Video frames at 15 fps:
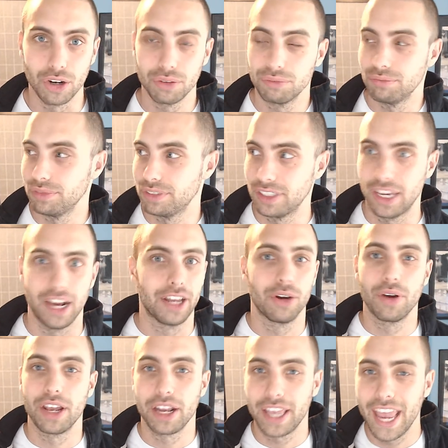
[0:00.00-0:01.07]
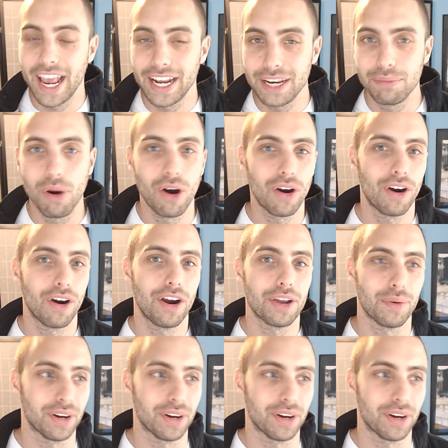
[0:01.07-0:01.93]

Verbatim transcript: You know, got to go get a candy bar.